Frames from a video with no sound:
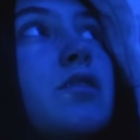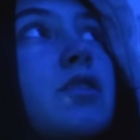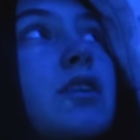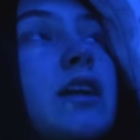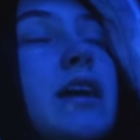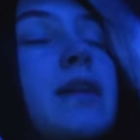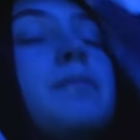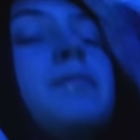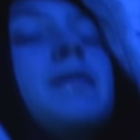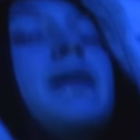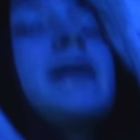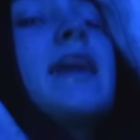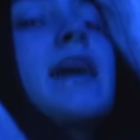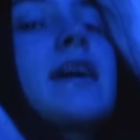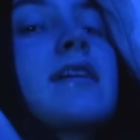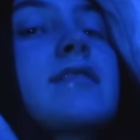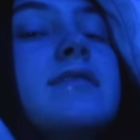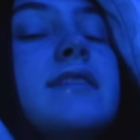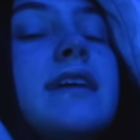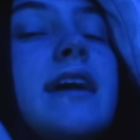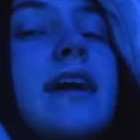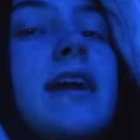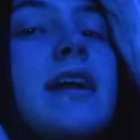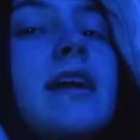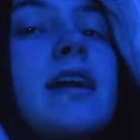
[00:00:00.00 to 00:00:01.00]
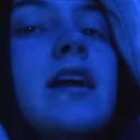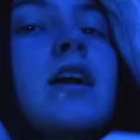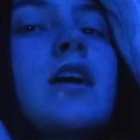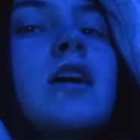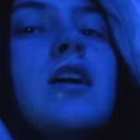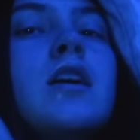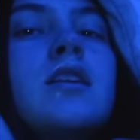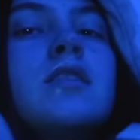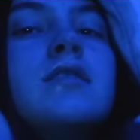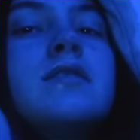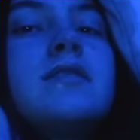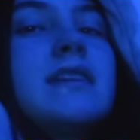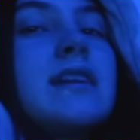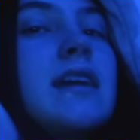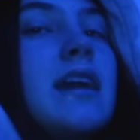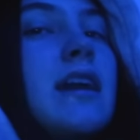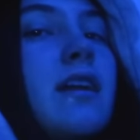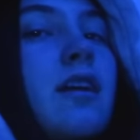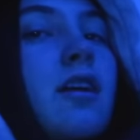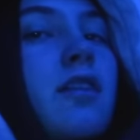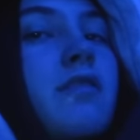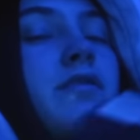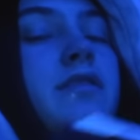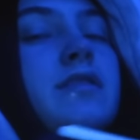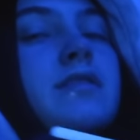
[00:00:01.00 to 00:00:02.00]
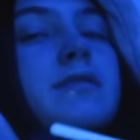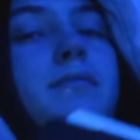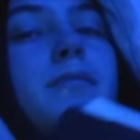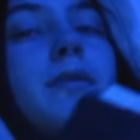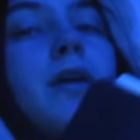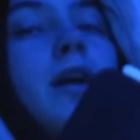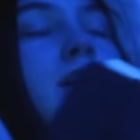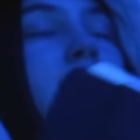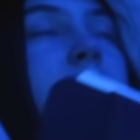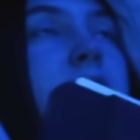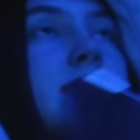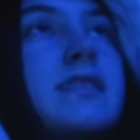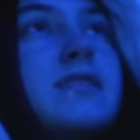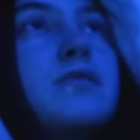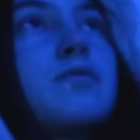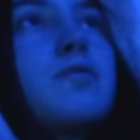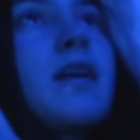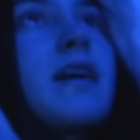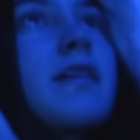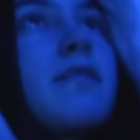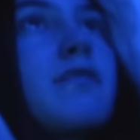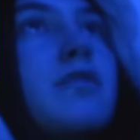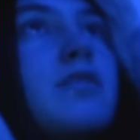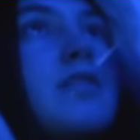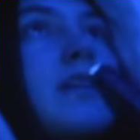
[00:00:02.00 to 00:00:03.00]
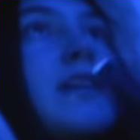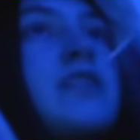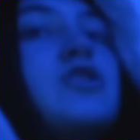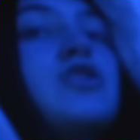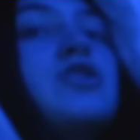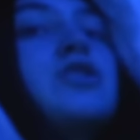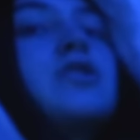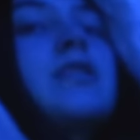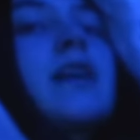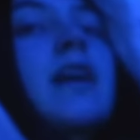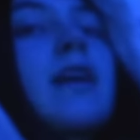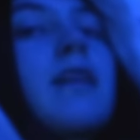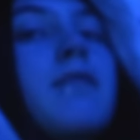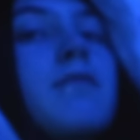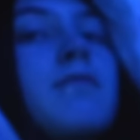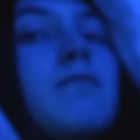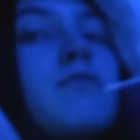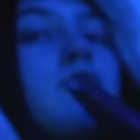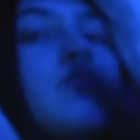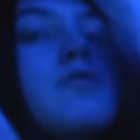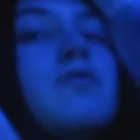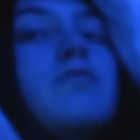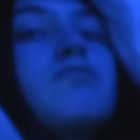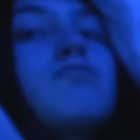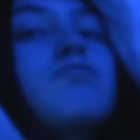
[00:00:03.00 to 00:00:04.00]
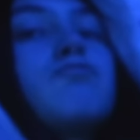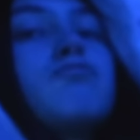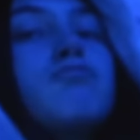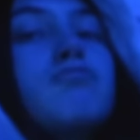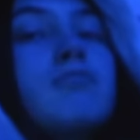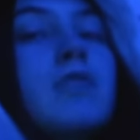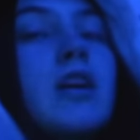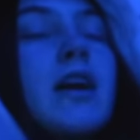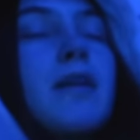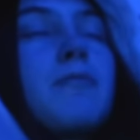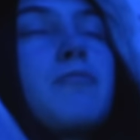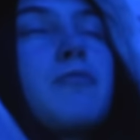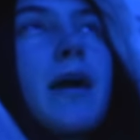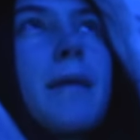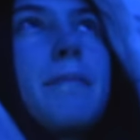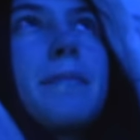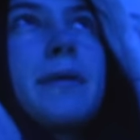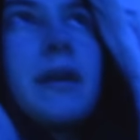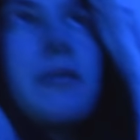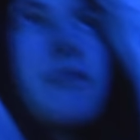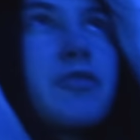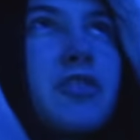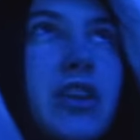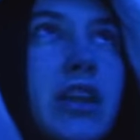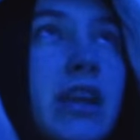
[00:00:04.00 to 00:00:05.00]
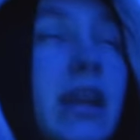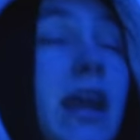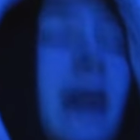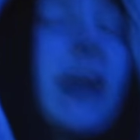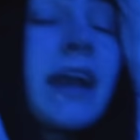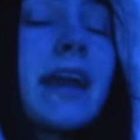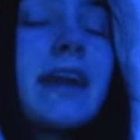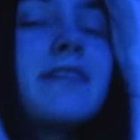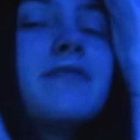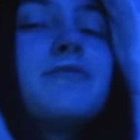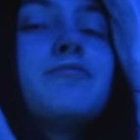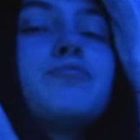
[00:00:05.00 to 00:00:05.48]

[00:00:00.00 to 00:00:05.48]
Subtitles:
like my next day, taking off some boxes, whatever, like just like wrapping up for the night,